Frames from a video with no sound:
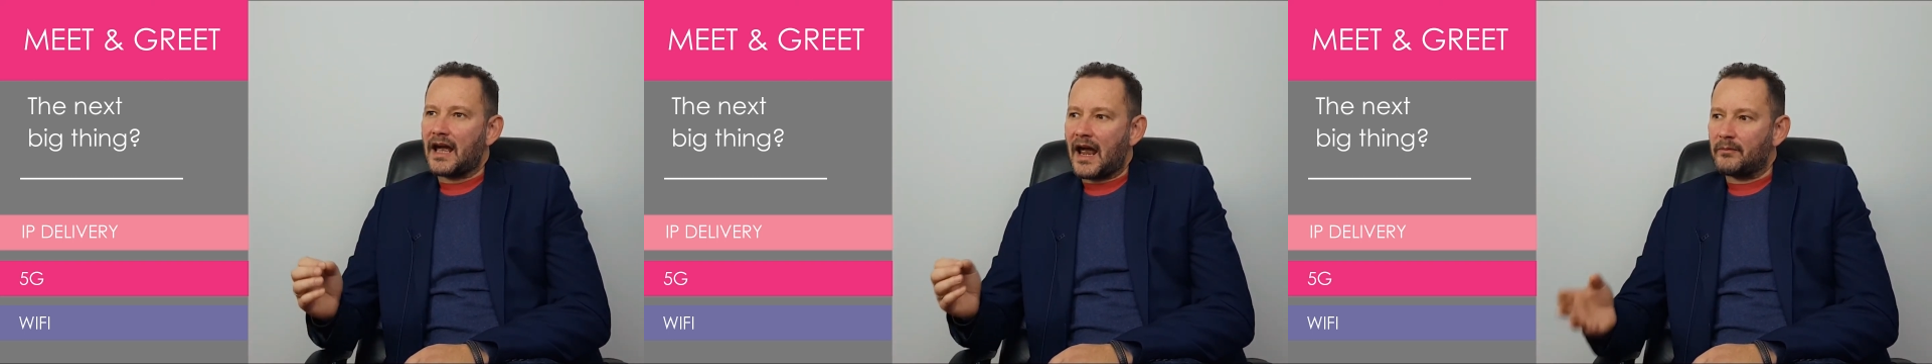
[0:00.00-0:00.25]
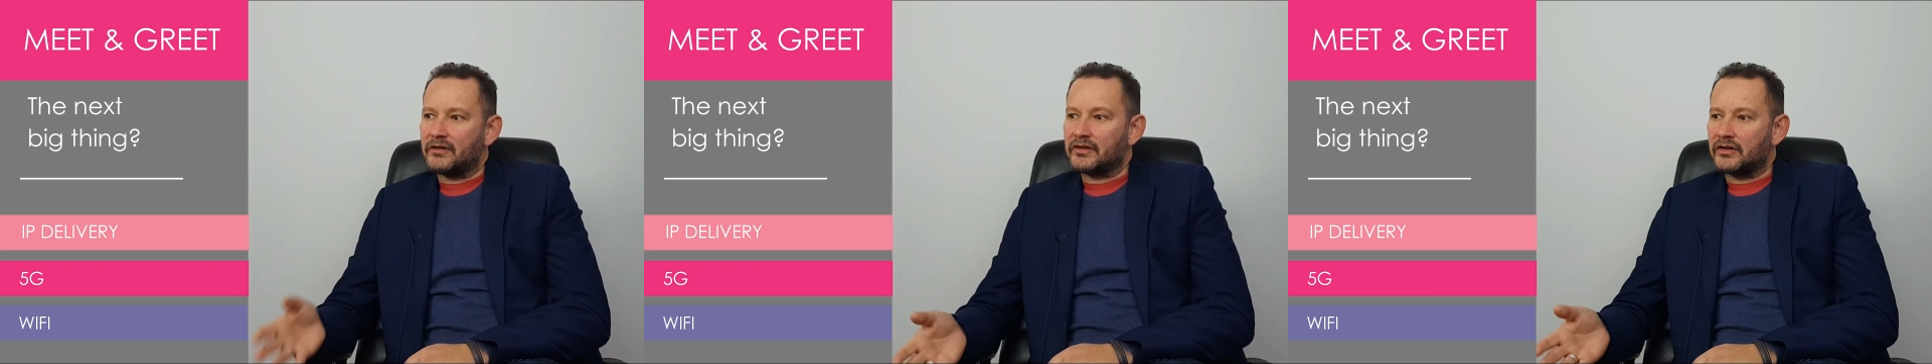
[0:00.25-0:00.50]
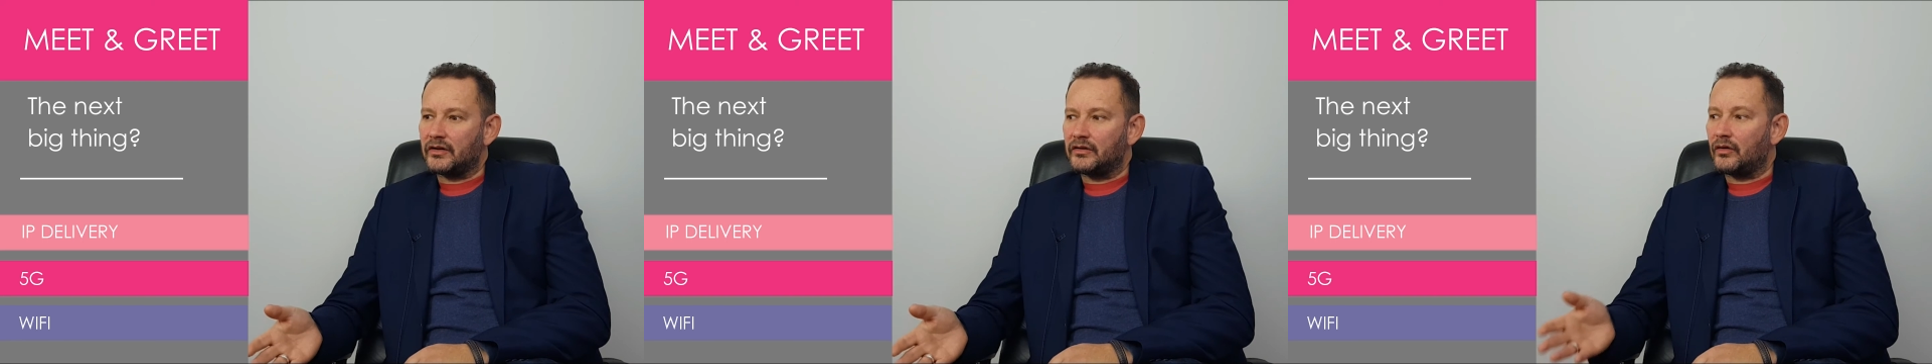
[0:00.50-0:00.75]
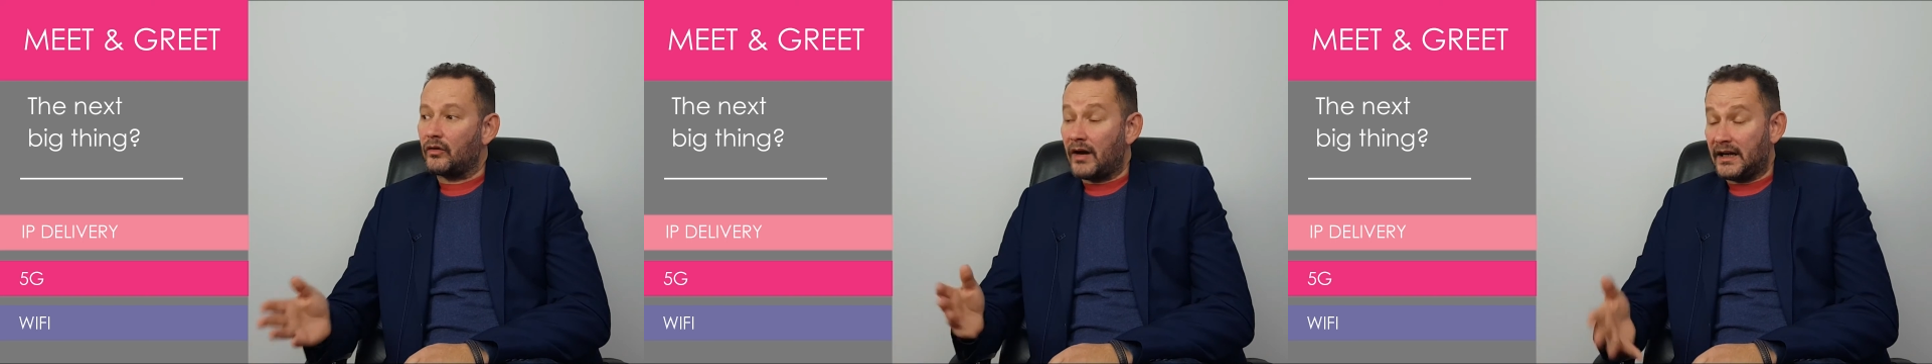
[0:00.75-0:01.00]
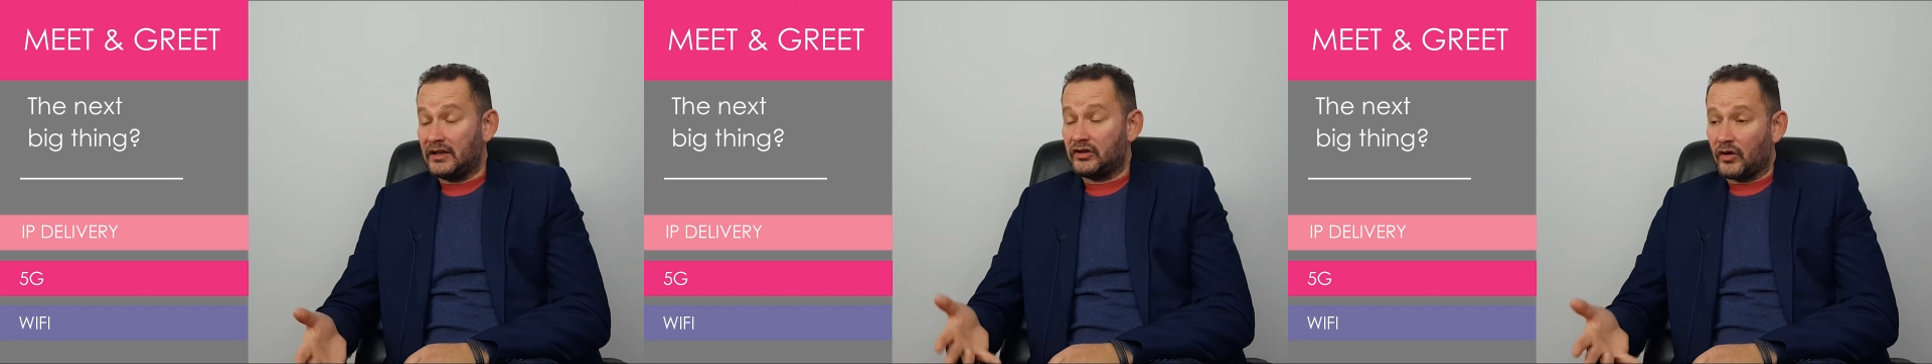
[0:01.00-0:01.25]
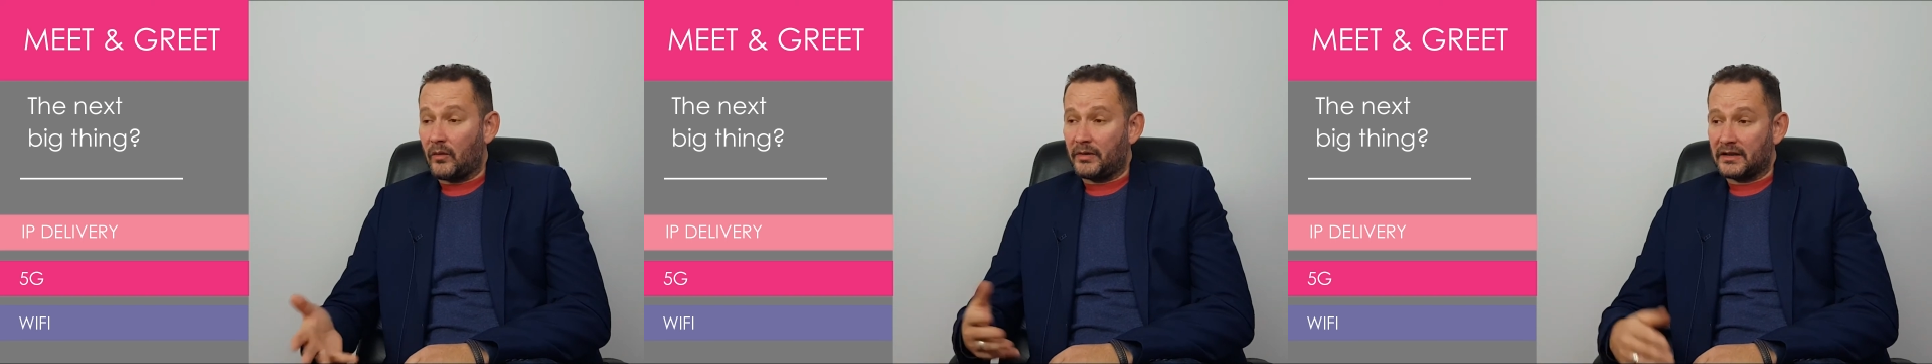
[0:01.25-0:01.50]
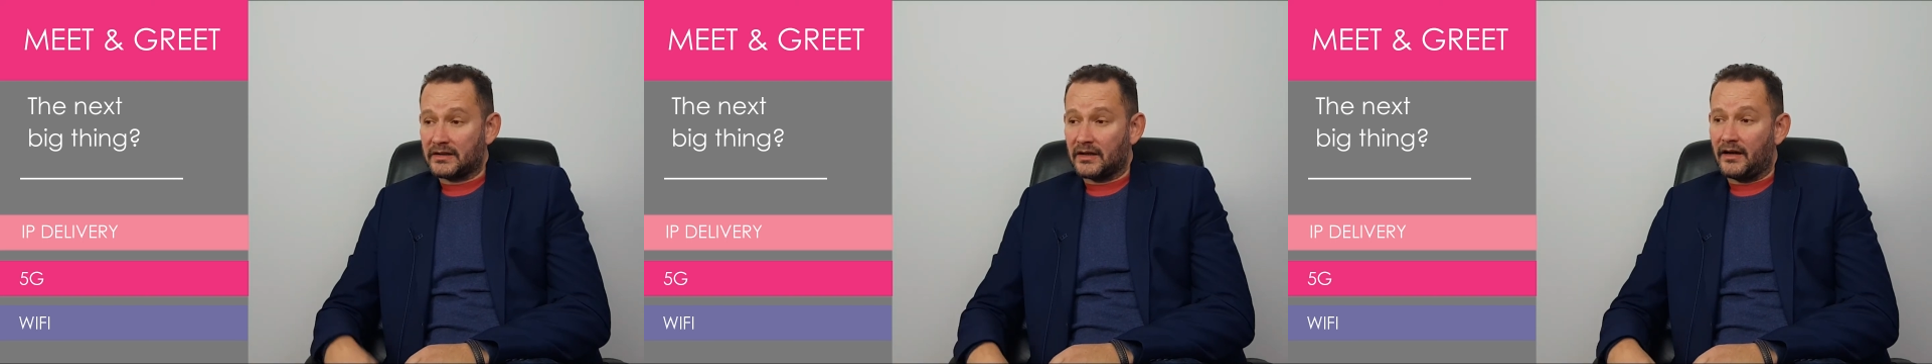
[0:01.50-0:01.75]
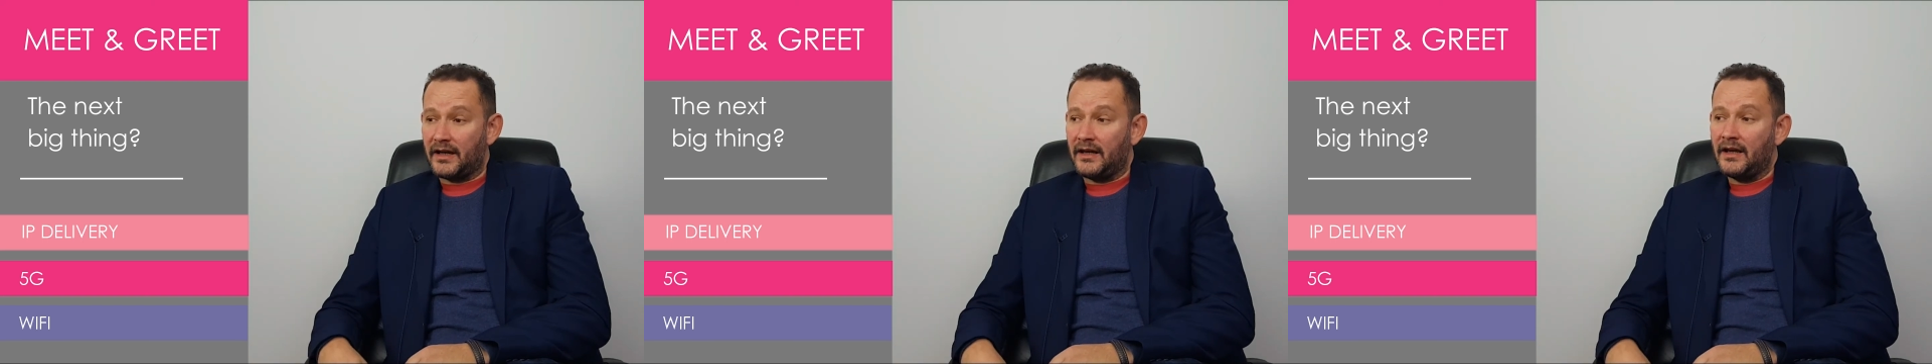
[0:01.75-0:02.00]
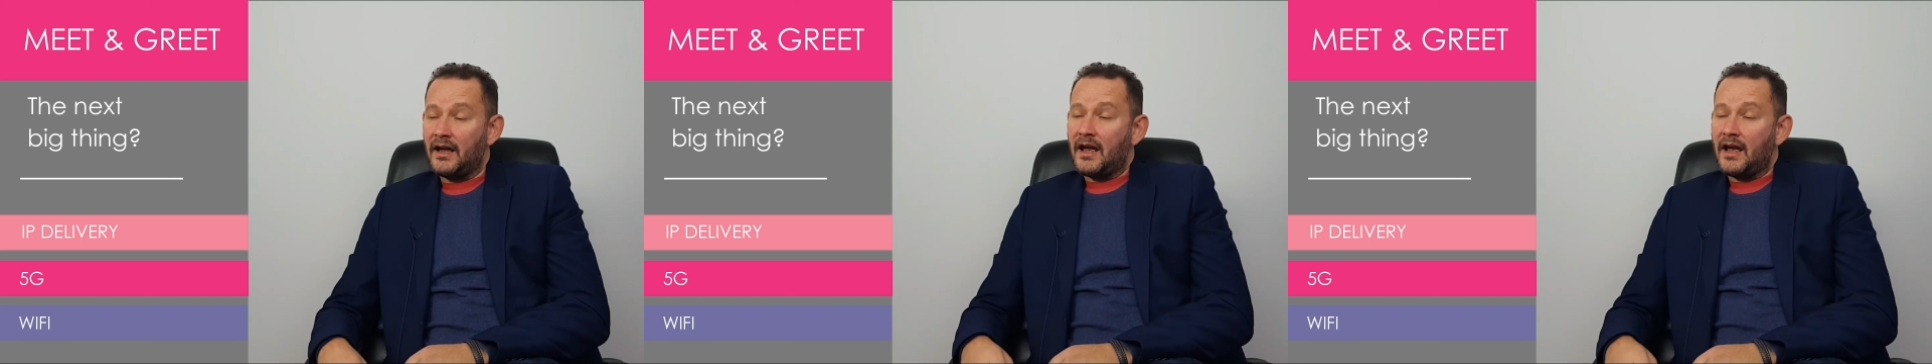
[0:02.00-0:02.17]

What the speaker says: Amazon or any shopping site